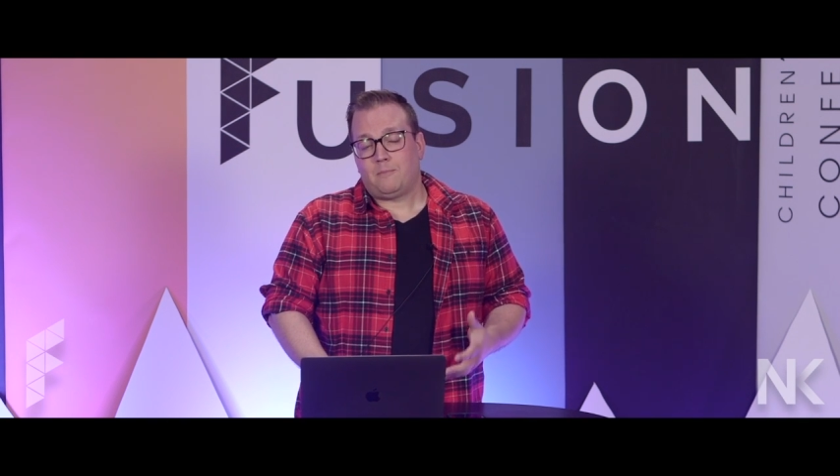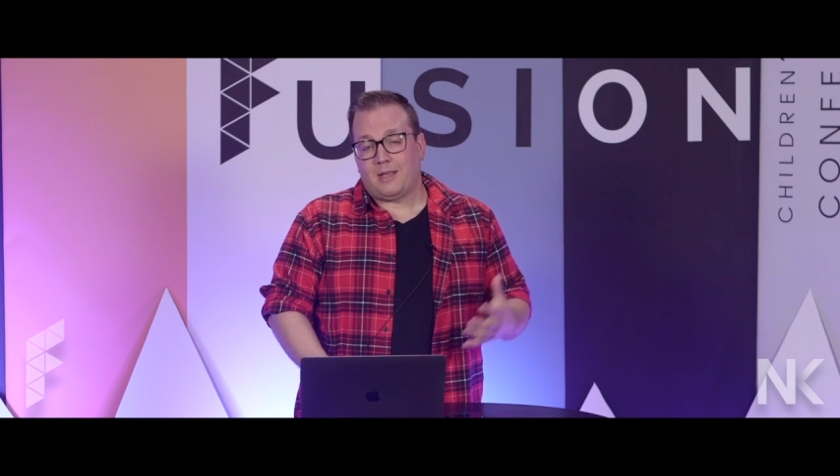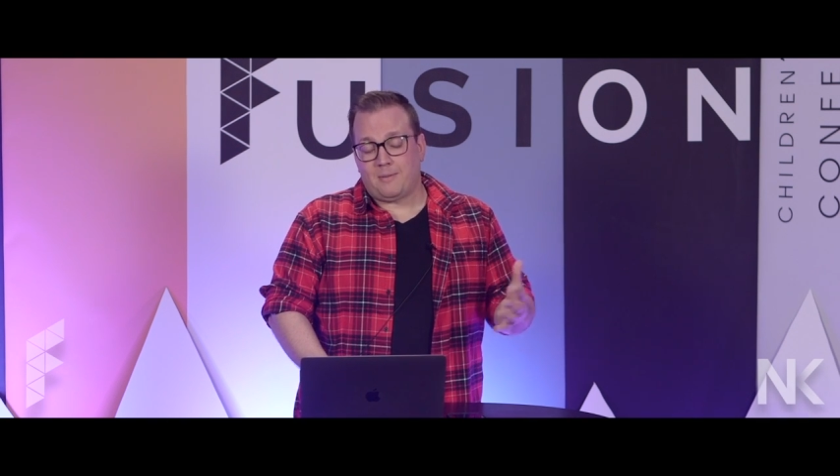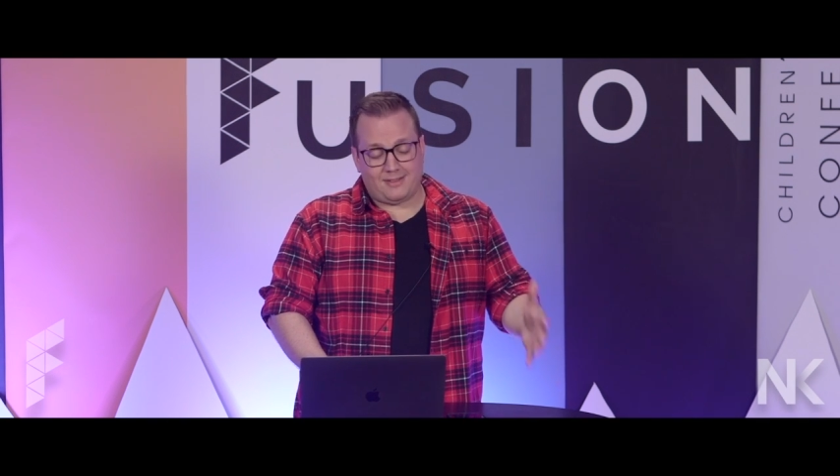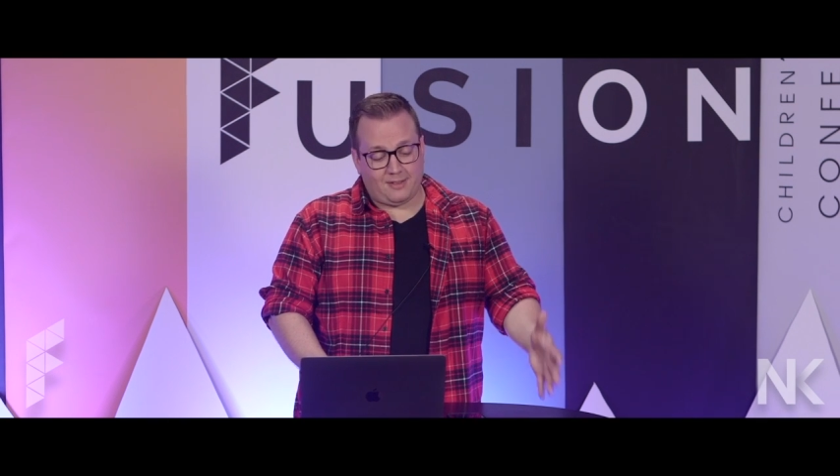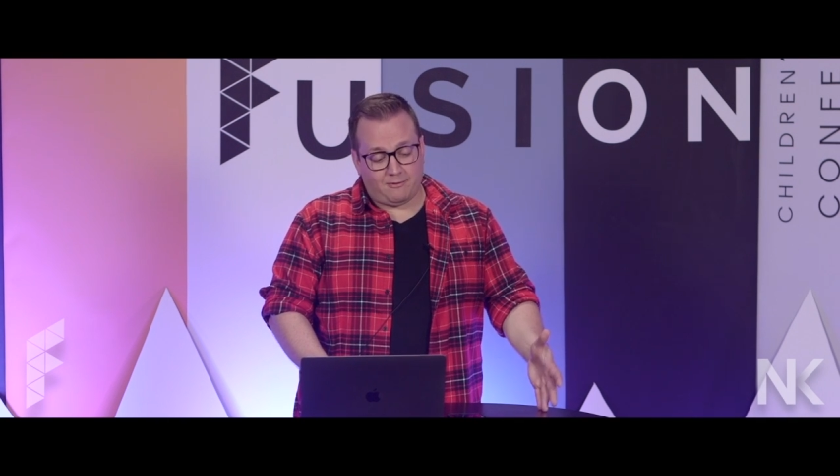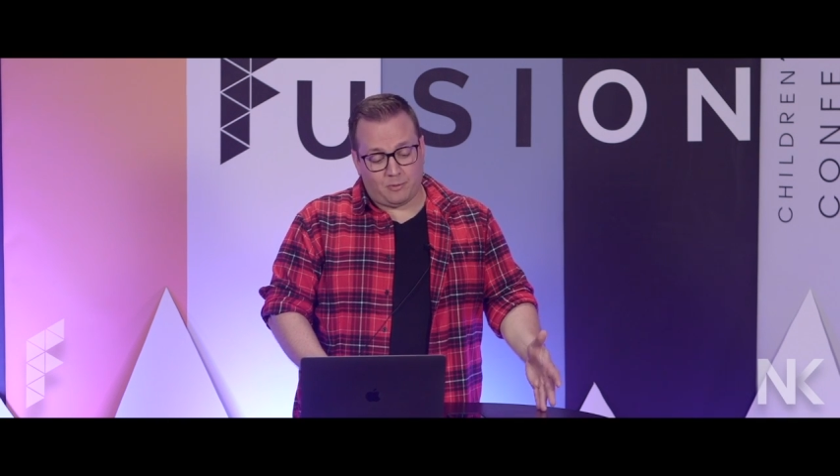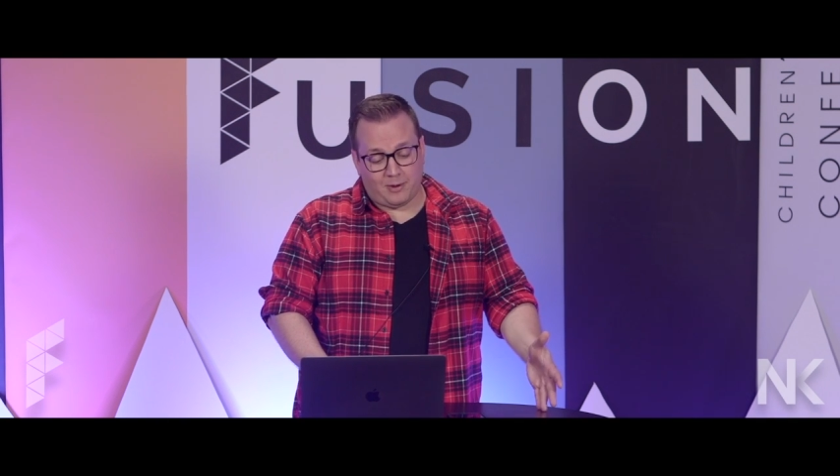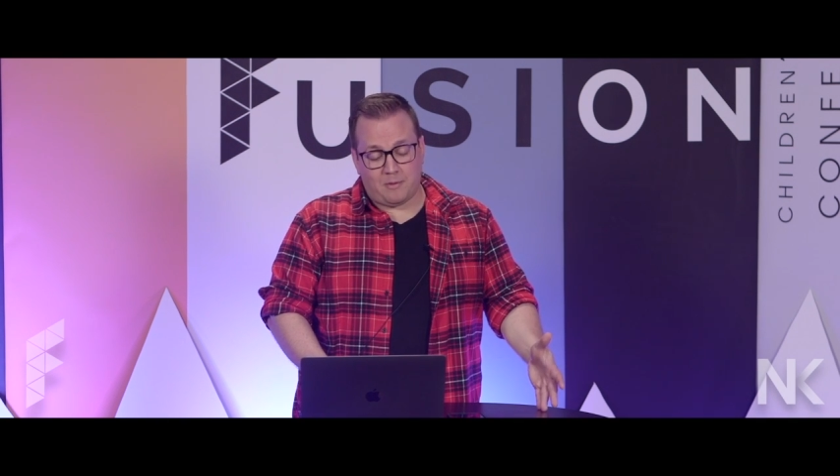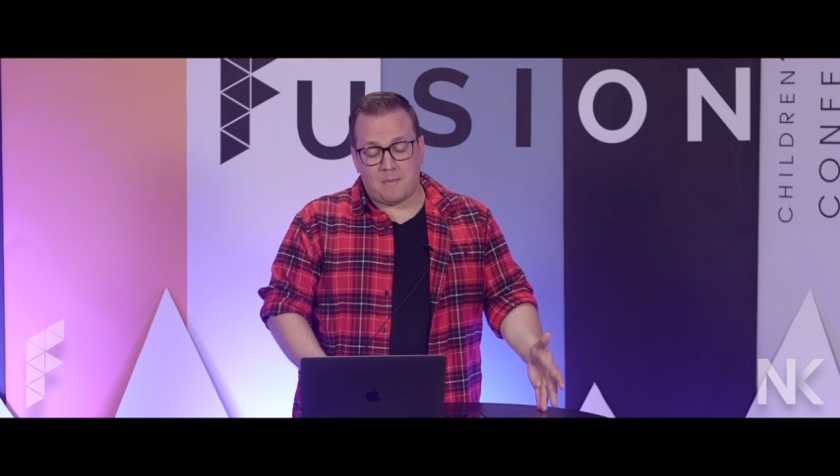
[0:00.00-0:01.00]
Becoming self
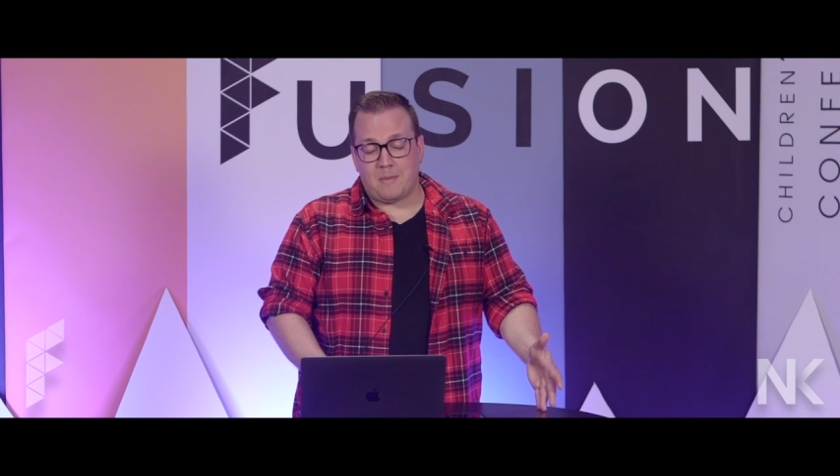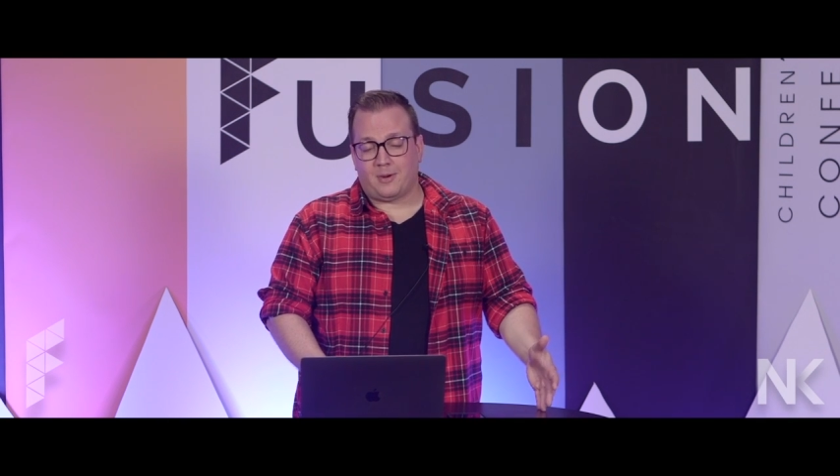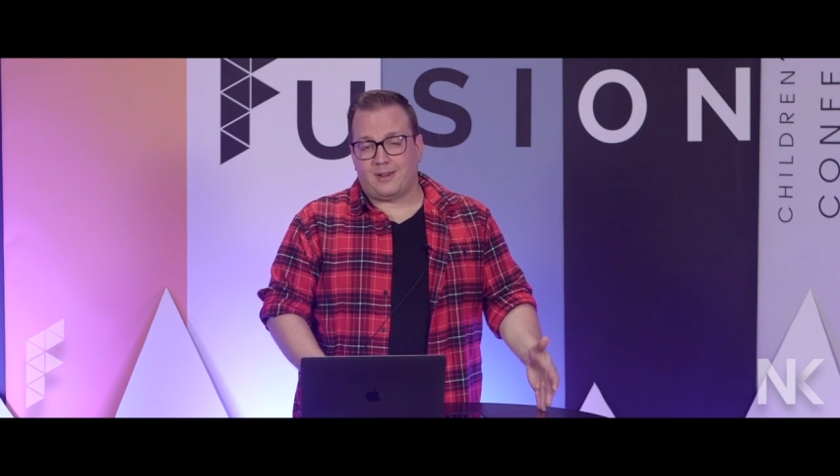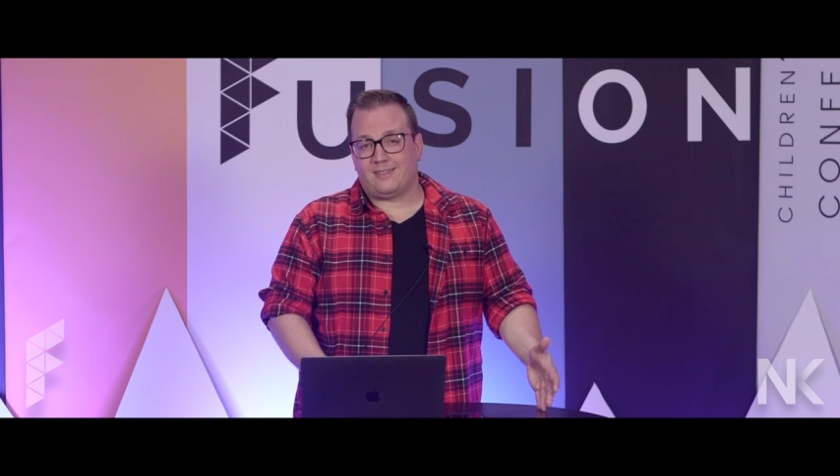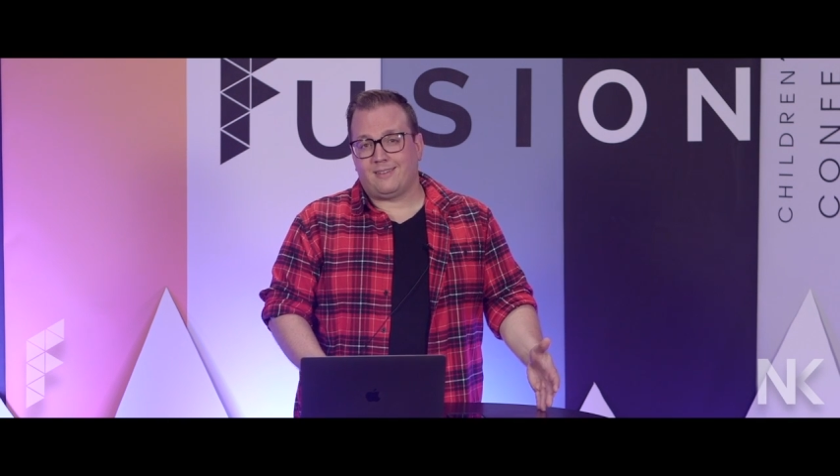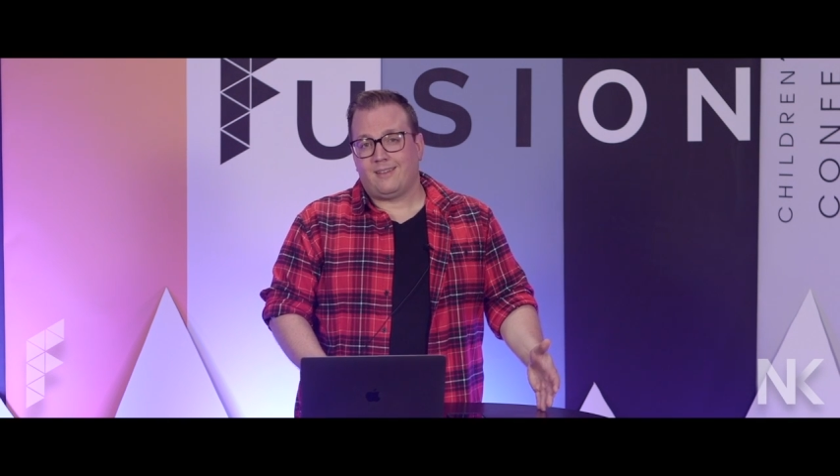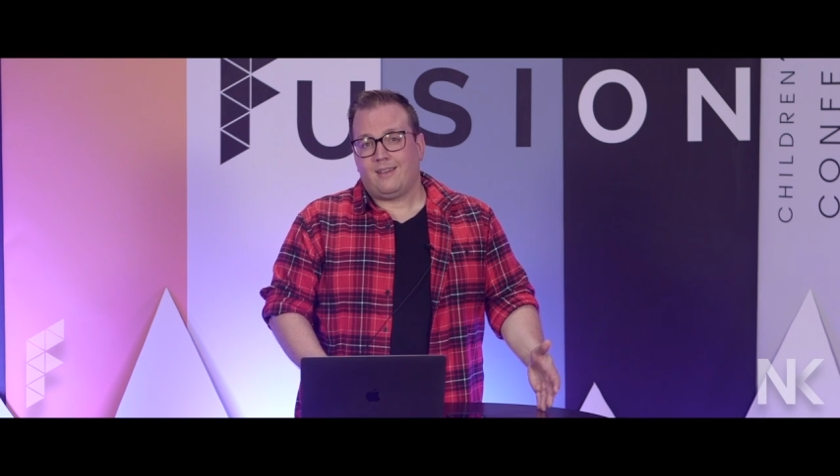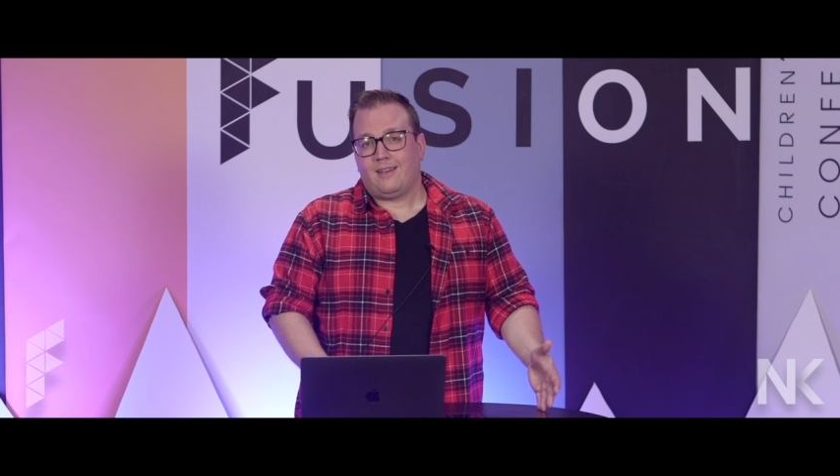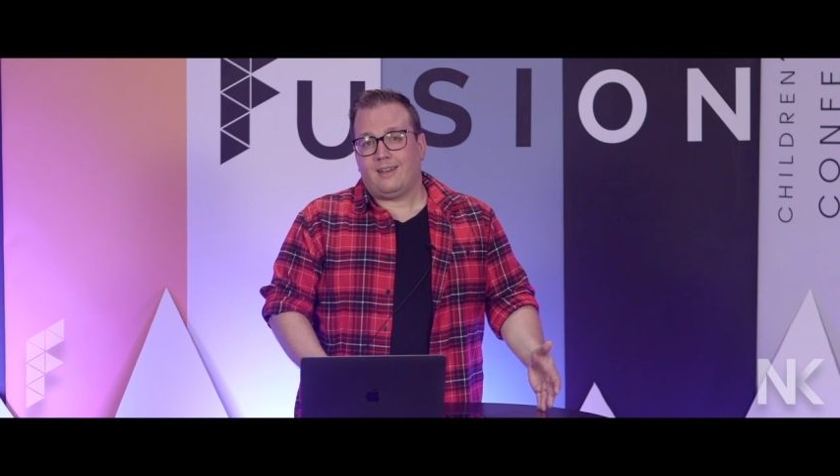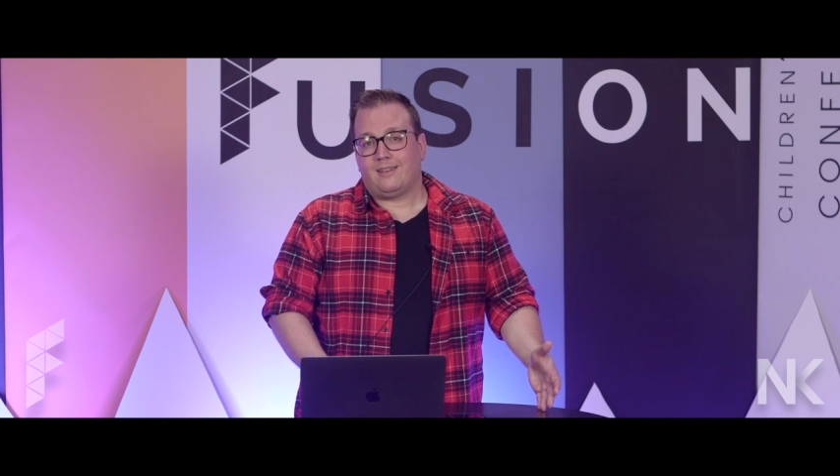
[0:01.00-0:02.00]
aware, remember, is,
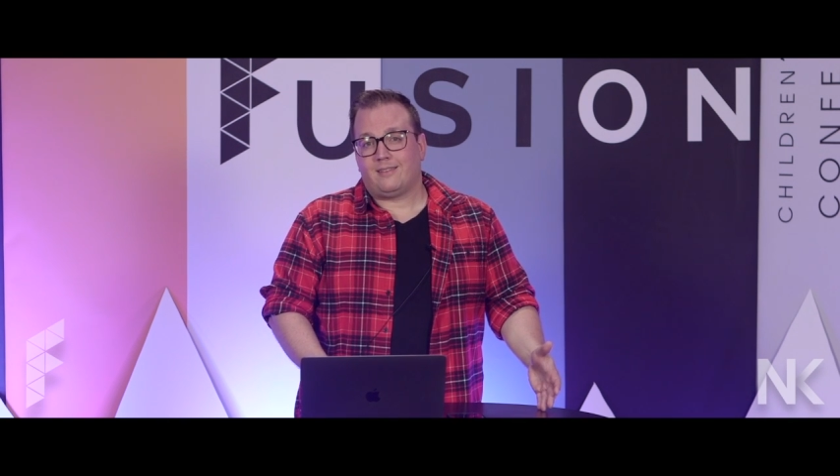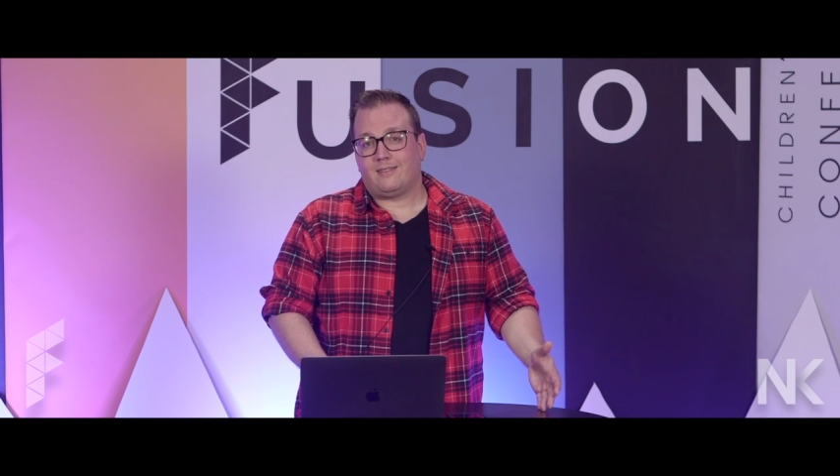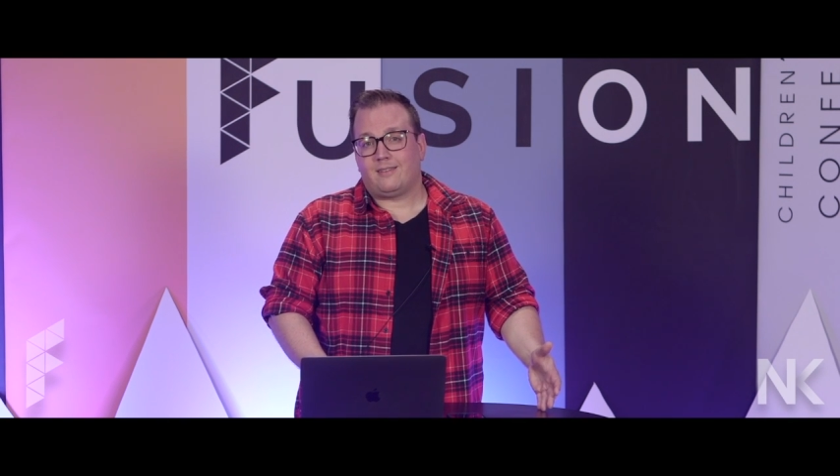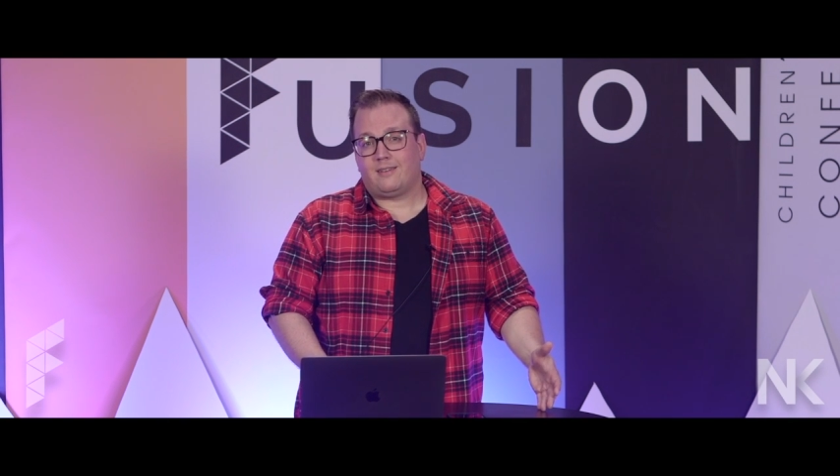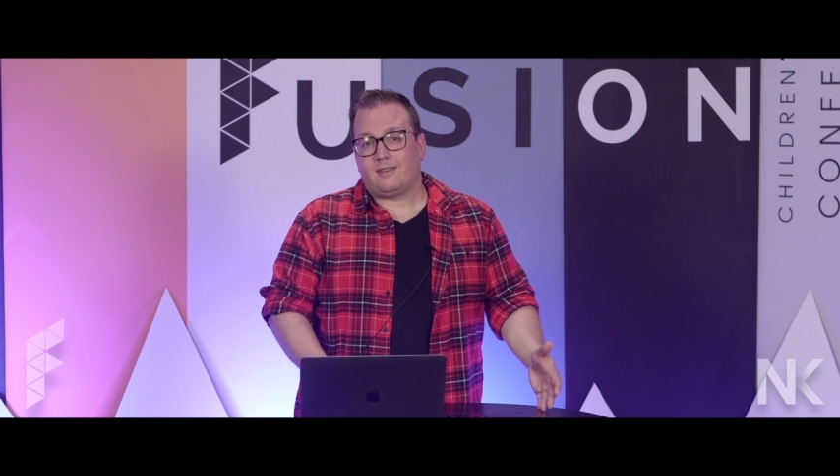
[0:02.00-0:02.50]
is